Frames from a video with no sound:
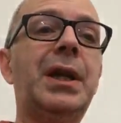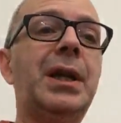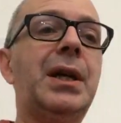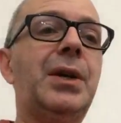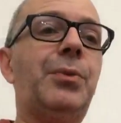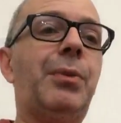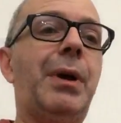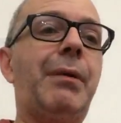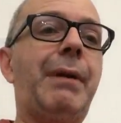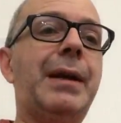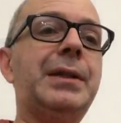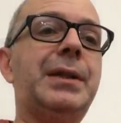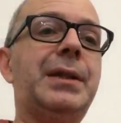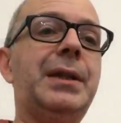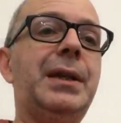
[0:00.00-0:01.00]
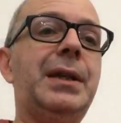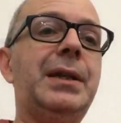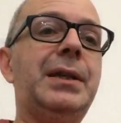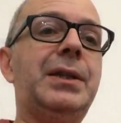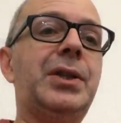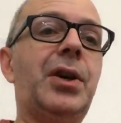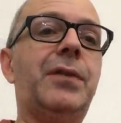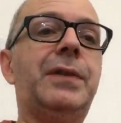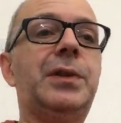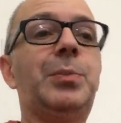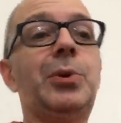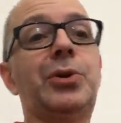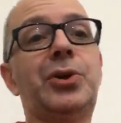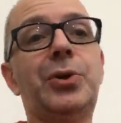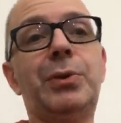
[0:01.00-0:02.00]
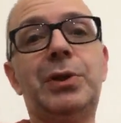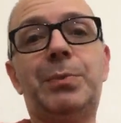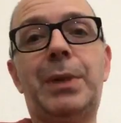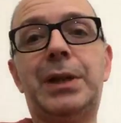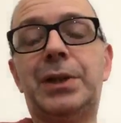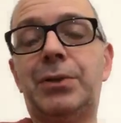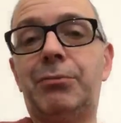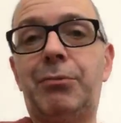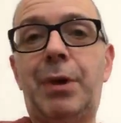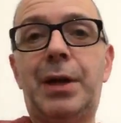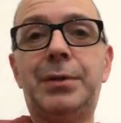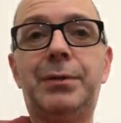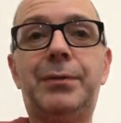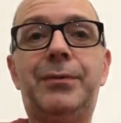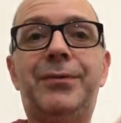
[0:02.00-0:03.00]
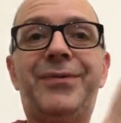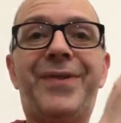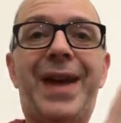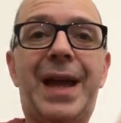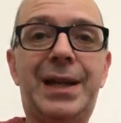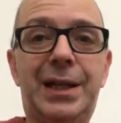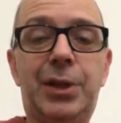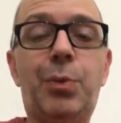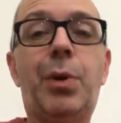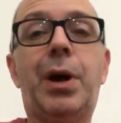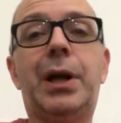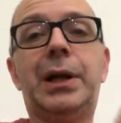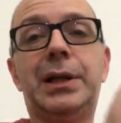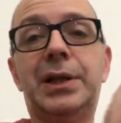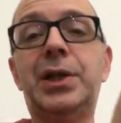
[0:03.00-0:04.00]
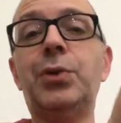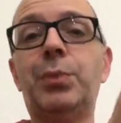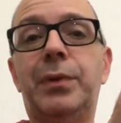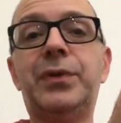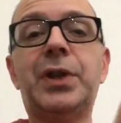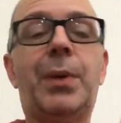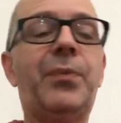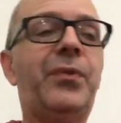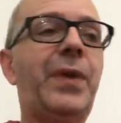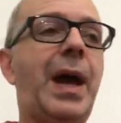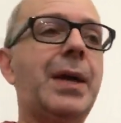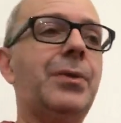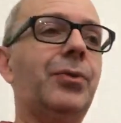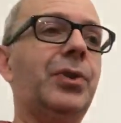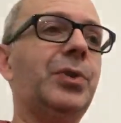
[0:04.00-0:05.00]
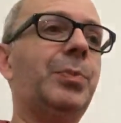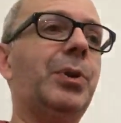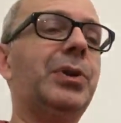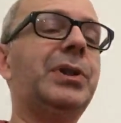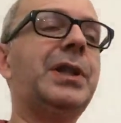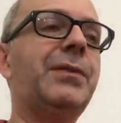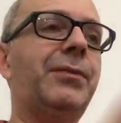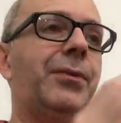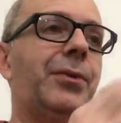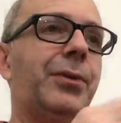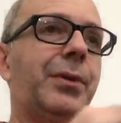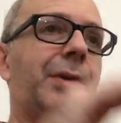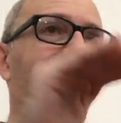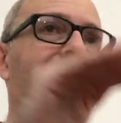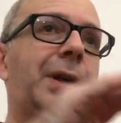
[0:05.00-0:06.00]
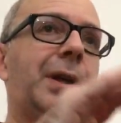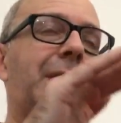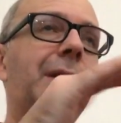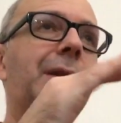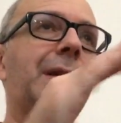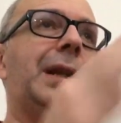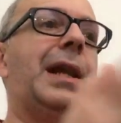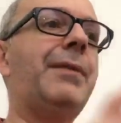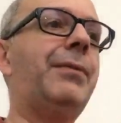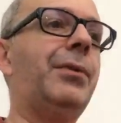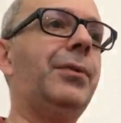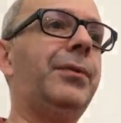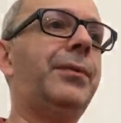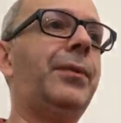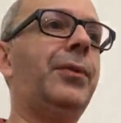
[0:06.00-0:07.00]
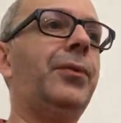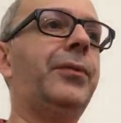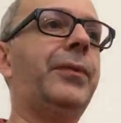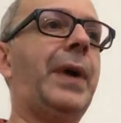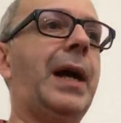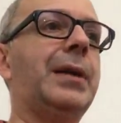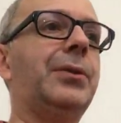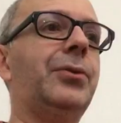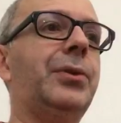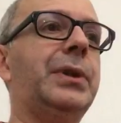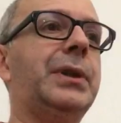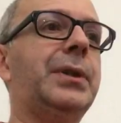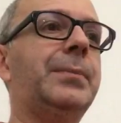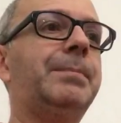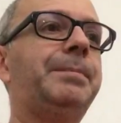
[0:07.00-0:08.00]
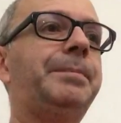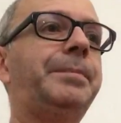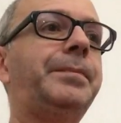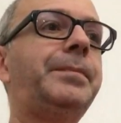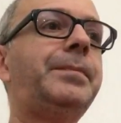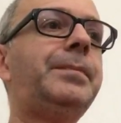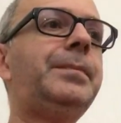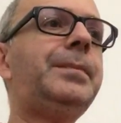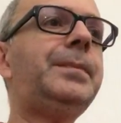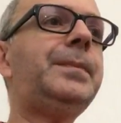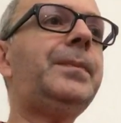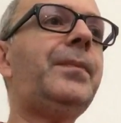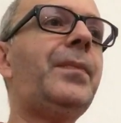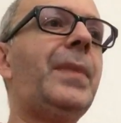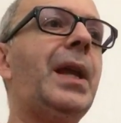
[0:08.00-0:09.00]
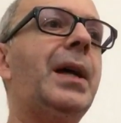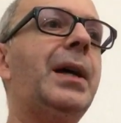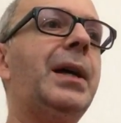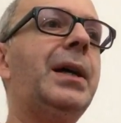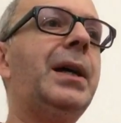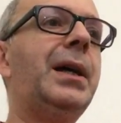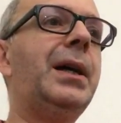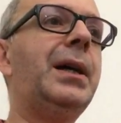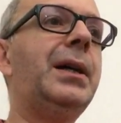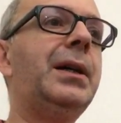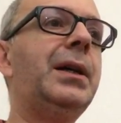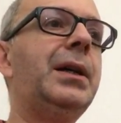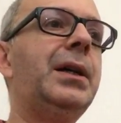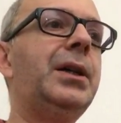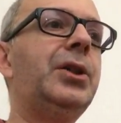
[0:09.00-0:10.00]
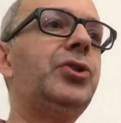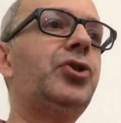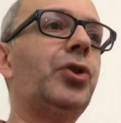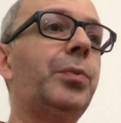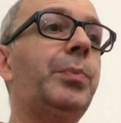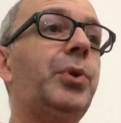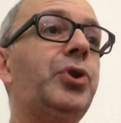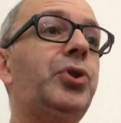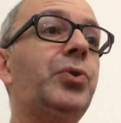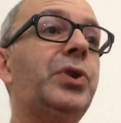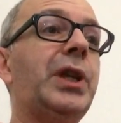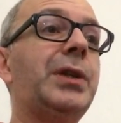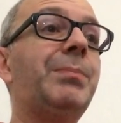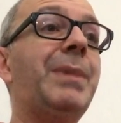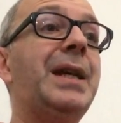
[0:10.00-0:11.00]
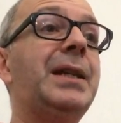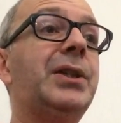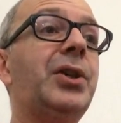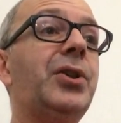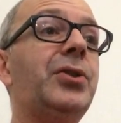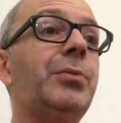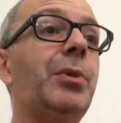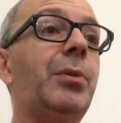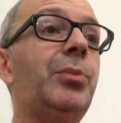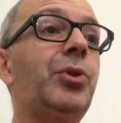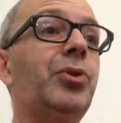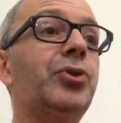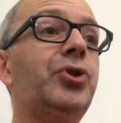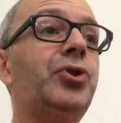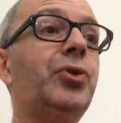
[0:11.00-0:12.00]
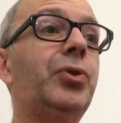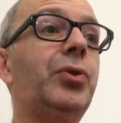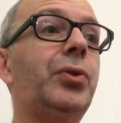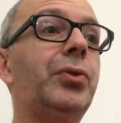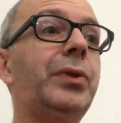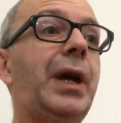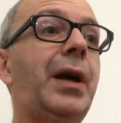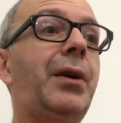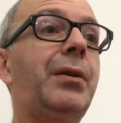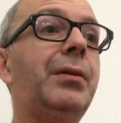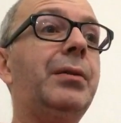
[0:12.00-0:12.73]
whereas the Surface Book 2 is meant to run fairly quietly, still with some fan noise, but a different level of fan noise. John Bushell says, me too, but I'm not sure they are